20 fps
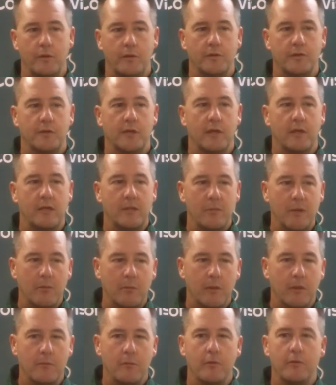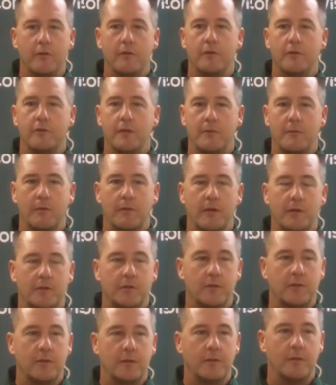we just got to keep everybody moving in the same
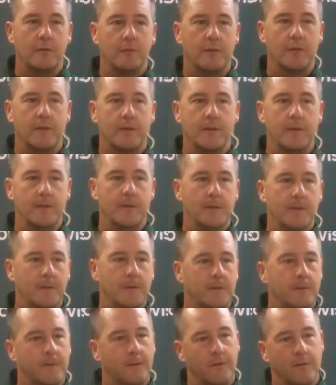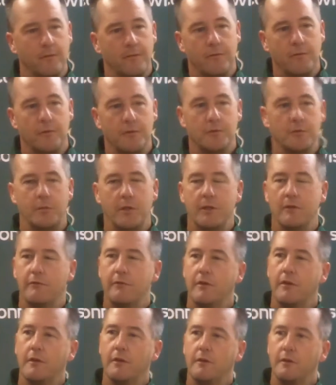direction. You know, they're on the verge of being a
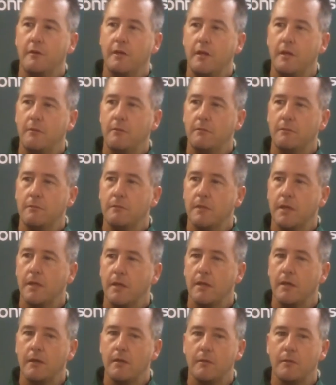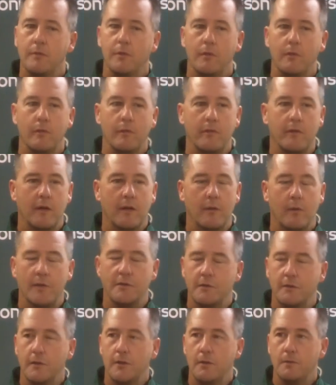very good team, but we've got a
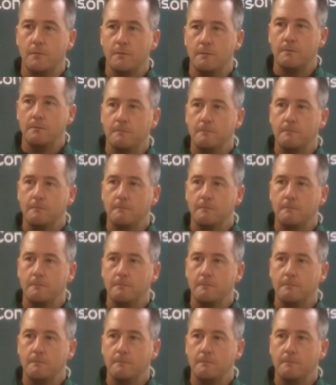ways to go.